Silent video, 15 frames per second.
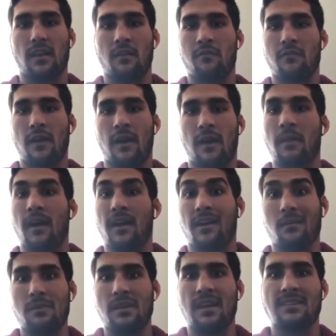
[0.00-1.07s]
I'm not going to be
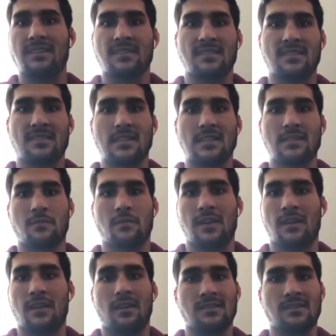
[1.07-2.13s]
as successful at it because I'm
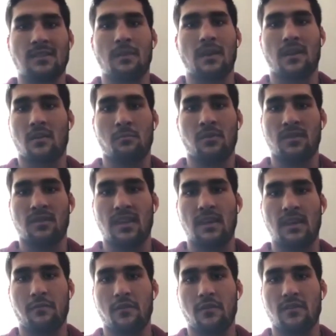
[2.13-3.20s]
not going to put the effort
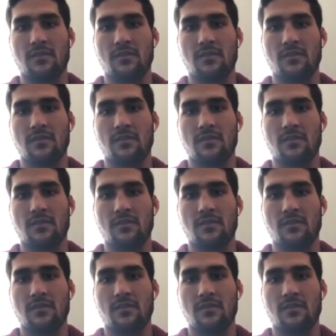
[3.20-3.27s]
into it.